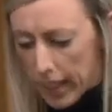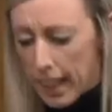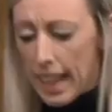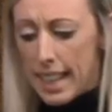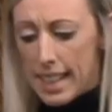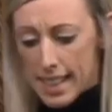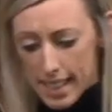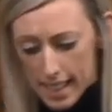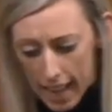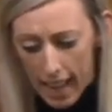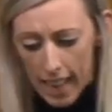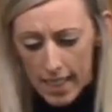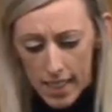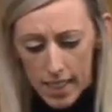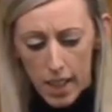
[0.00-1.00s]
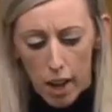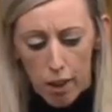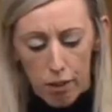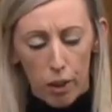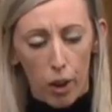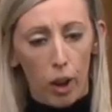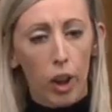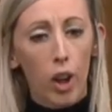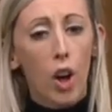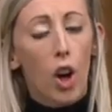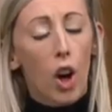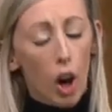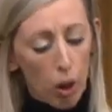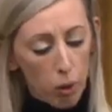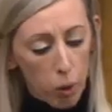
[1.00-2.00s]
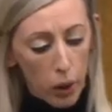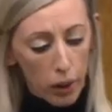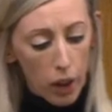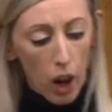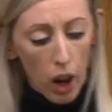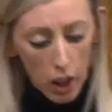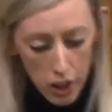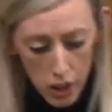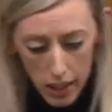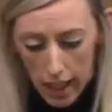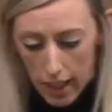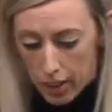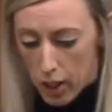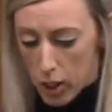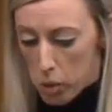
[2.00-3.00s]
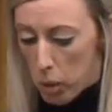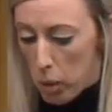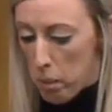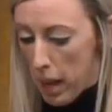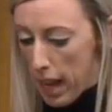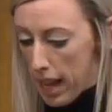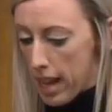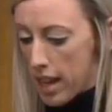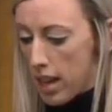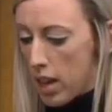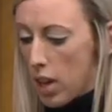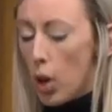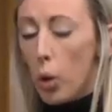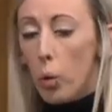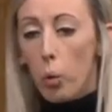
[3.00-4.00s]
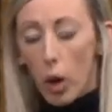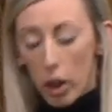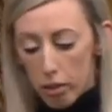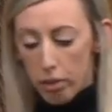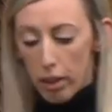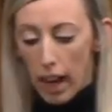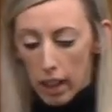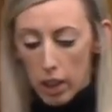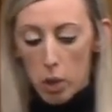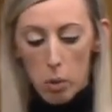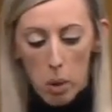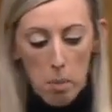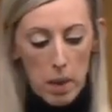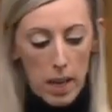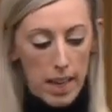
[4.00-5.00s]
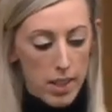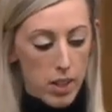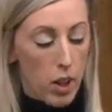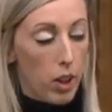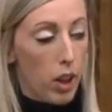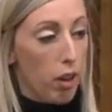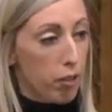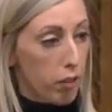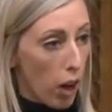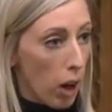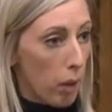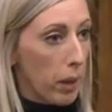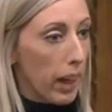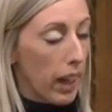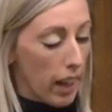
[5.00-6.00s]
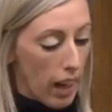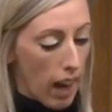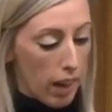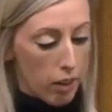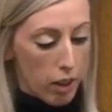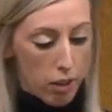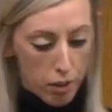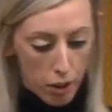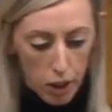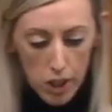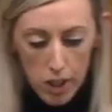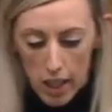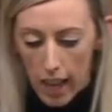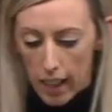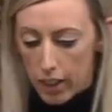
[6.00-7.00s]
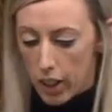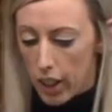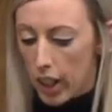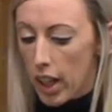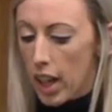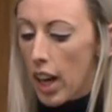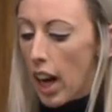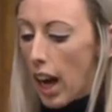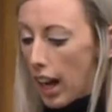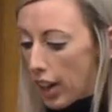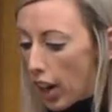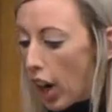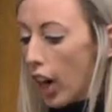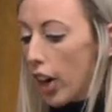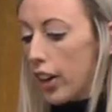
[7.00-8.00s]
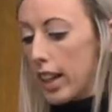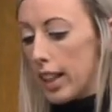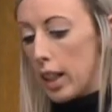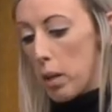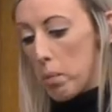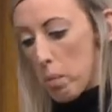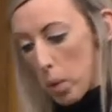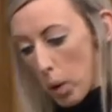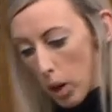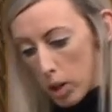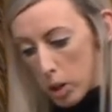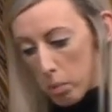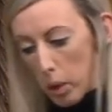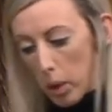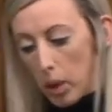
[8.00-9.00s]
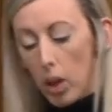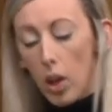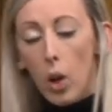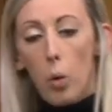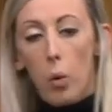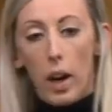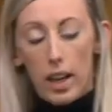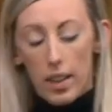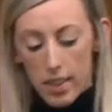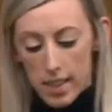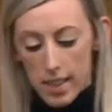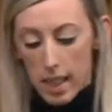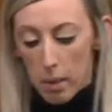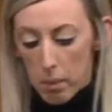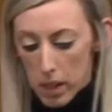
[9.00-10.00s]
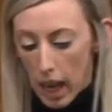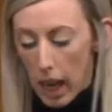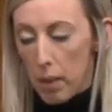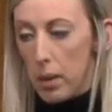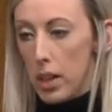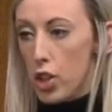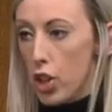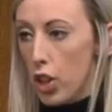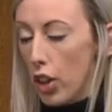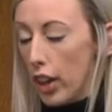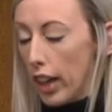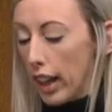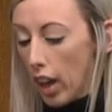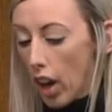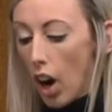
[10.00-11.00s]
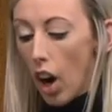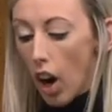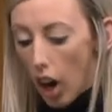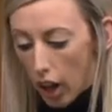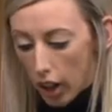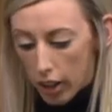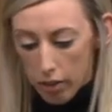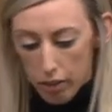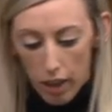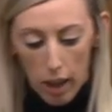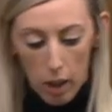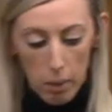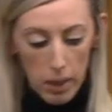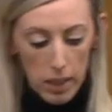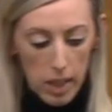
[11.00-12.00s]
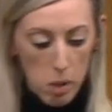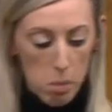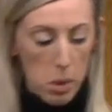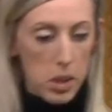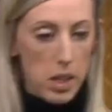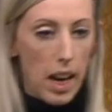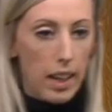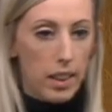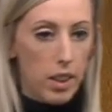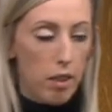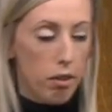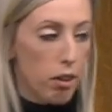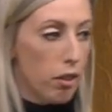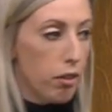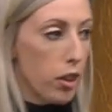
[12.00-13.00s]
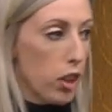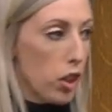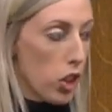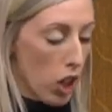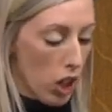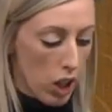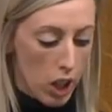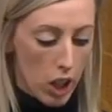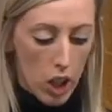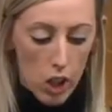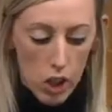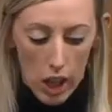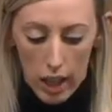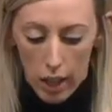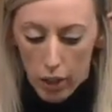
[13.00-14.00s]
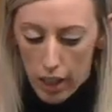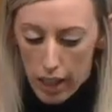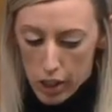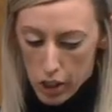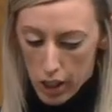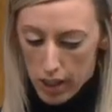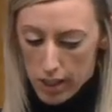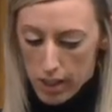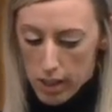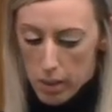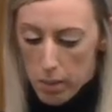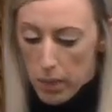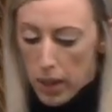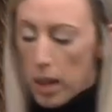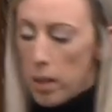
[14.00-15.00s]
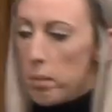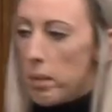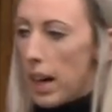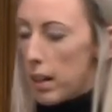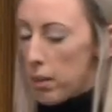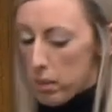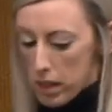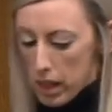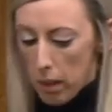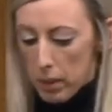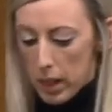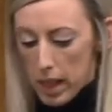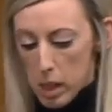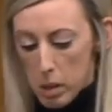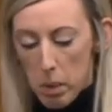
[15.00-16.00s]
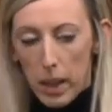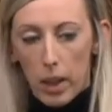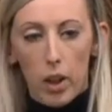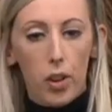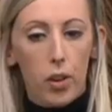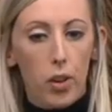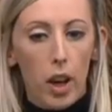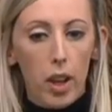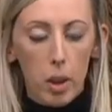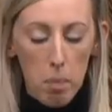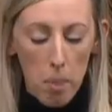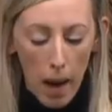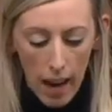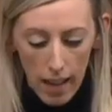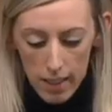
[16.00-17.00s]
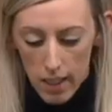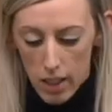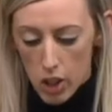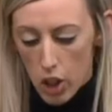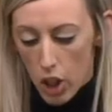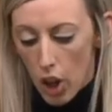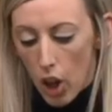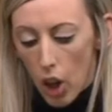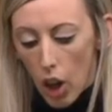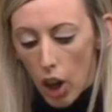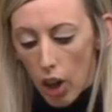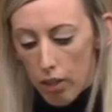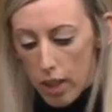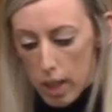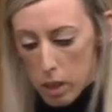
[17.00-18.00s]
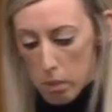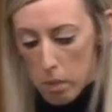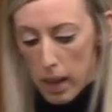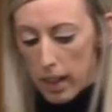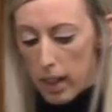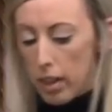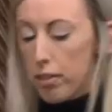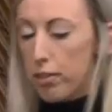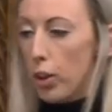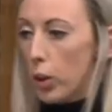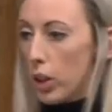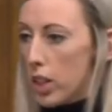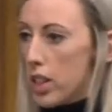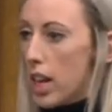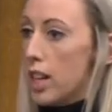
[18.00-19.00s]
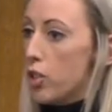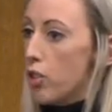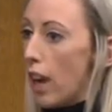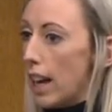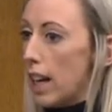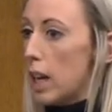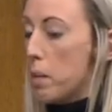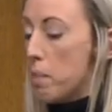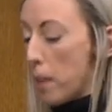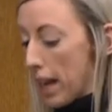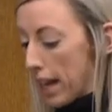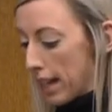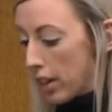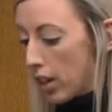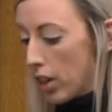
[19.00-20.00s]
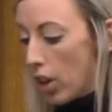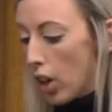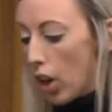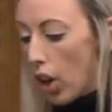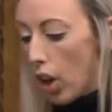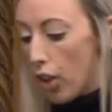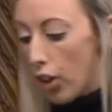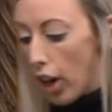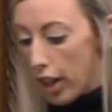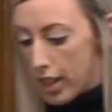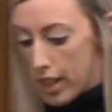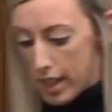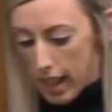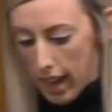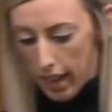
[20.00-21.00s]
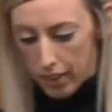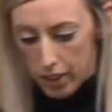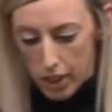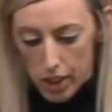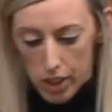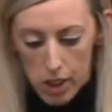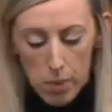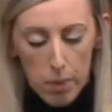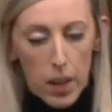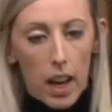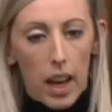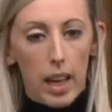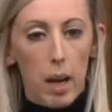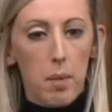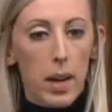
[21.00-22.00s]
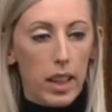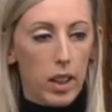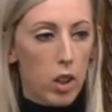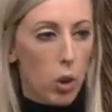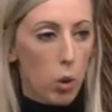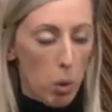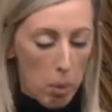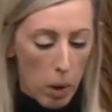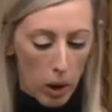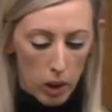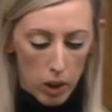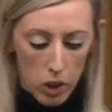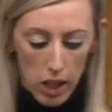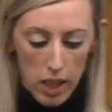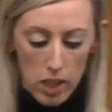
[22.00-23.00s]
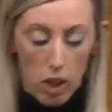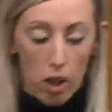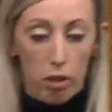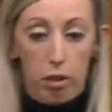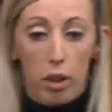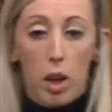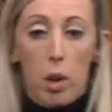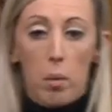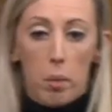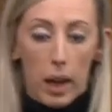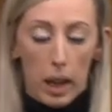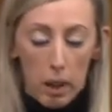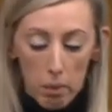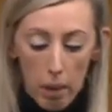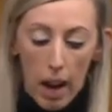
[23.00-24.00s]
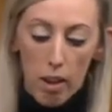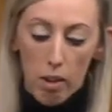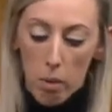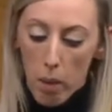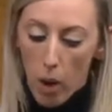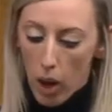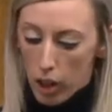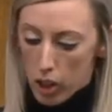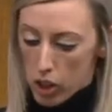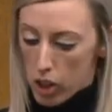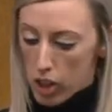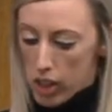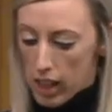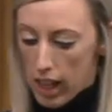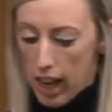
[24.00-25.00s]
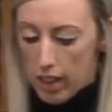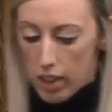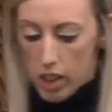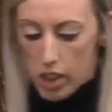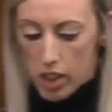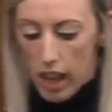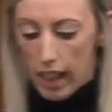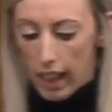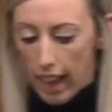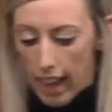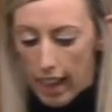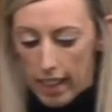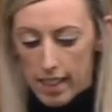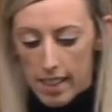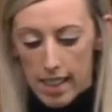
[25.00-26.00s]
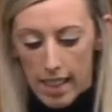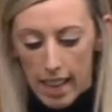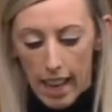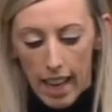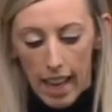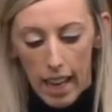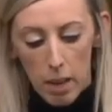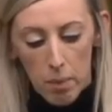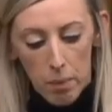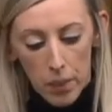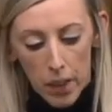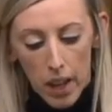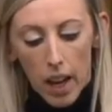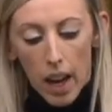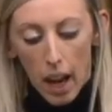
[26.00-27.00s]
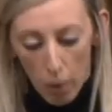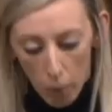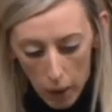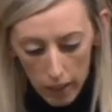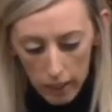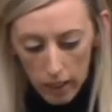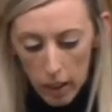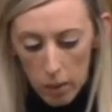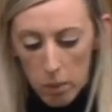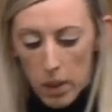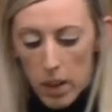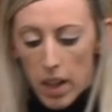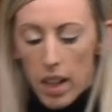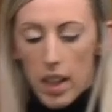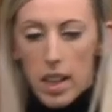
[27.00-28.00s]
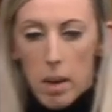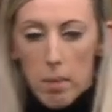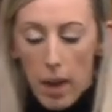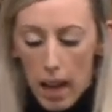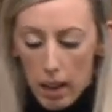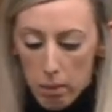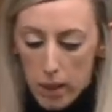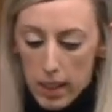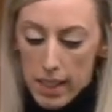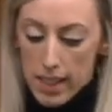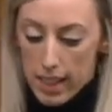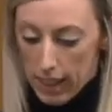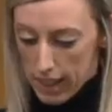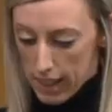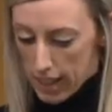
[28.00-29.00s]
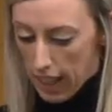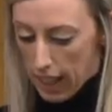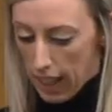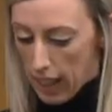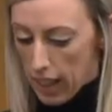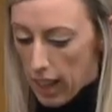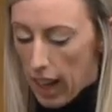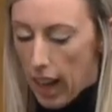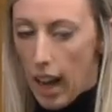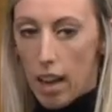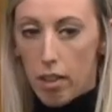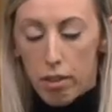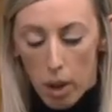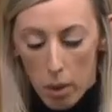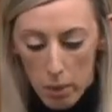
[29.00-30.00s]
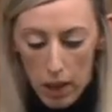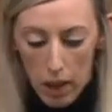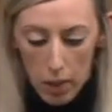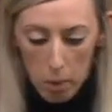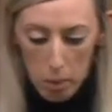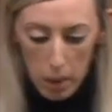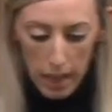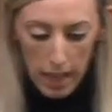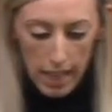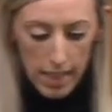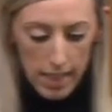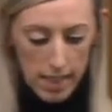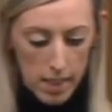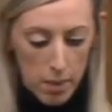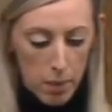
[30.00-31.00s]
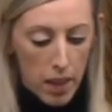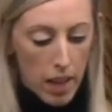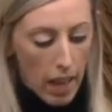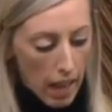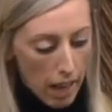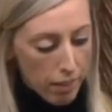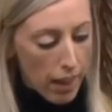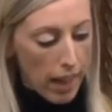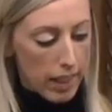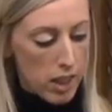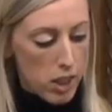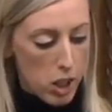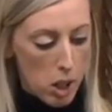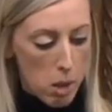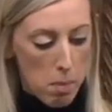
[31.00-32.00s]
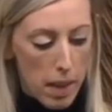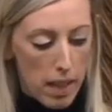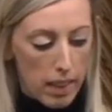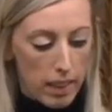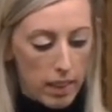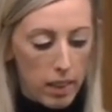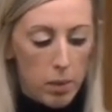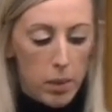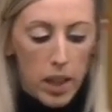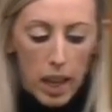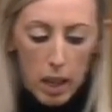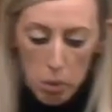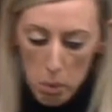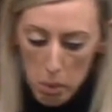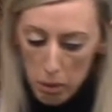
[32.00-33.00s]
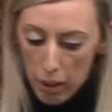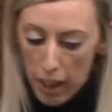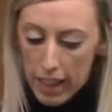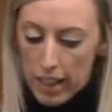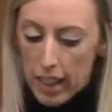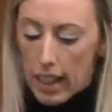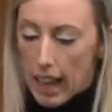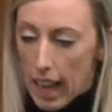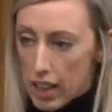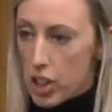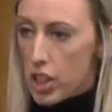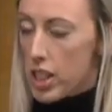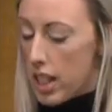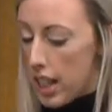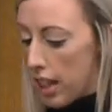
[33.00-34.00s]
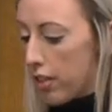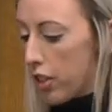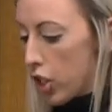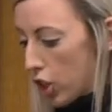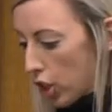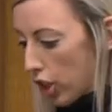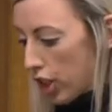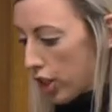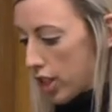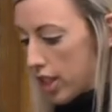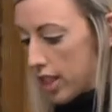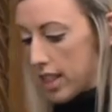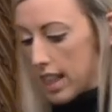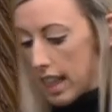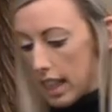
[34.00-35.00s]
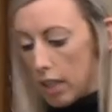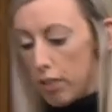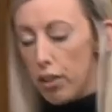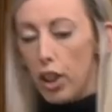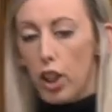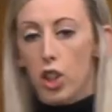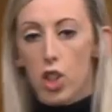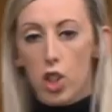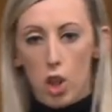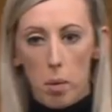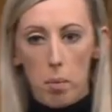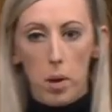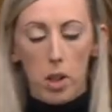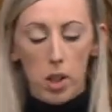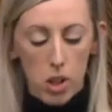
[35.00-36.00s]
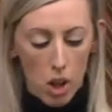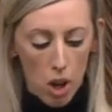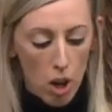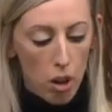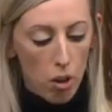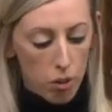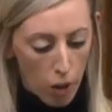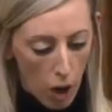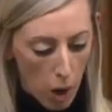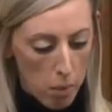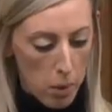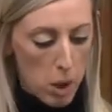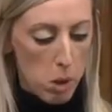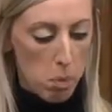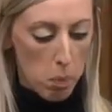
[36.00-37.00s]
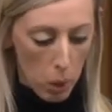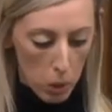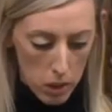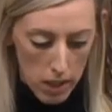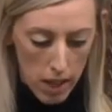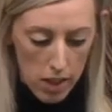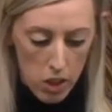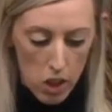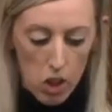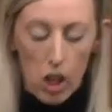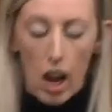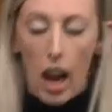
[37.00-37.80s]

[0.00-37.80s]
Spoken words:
It is a test, therefore, of what our standards will be, what value we place on our farming and agri-food sector, and how it can prosper, while at the same time ensuring our environment is protected for future generations. Madam Deputy Speaker, throughout the passage of this bill, the focus has rightly been around standards, and I make no apologies of bringing my remarks to standards again today. I welcome the Amendment 16 from the other place. If added to the bill, it would provide the legislative assurances needed for consumers, farmers, processors